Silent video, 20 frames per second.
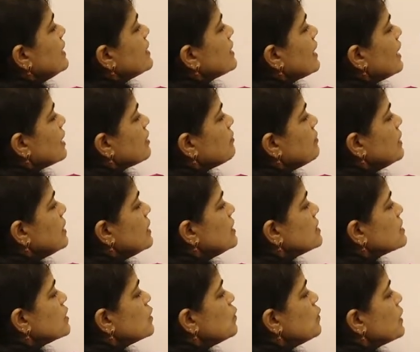That
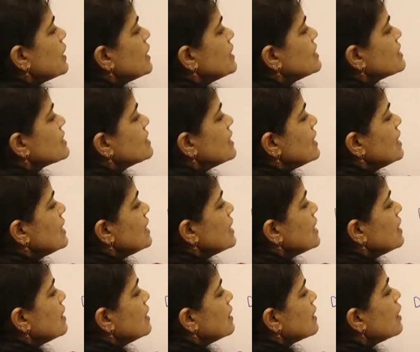means you can see
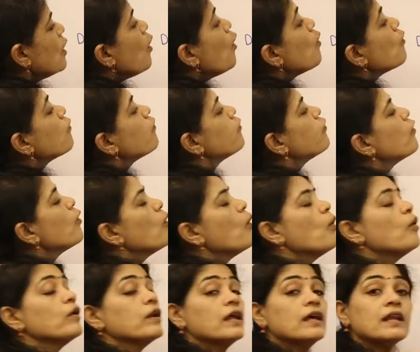here
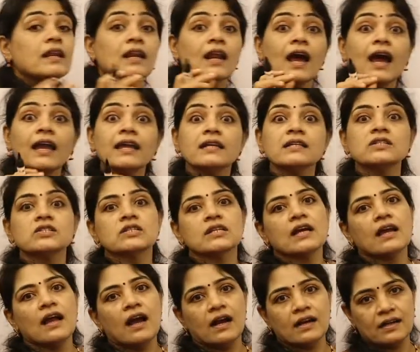4 right
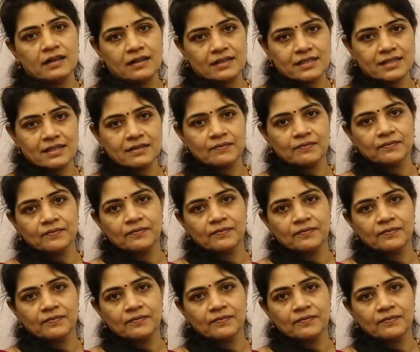triangles.